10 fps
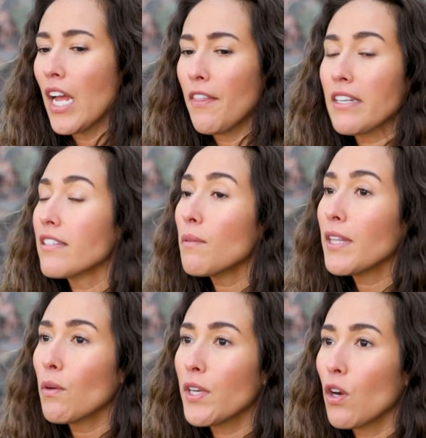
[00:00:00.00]
And that doesn't
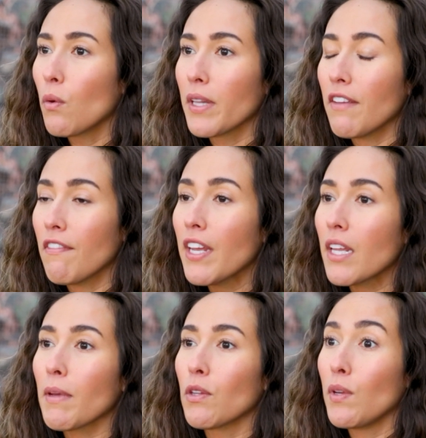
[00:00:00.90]
mean that we don't believe in
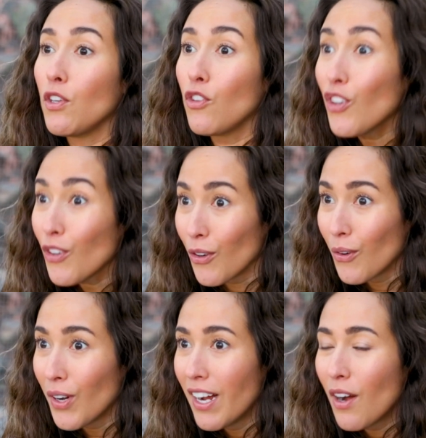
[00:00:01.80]
vegan, because we
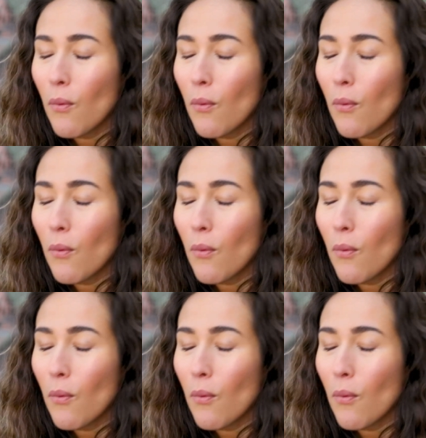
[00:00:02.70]
do.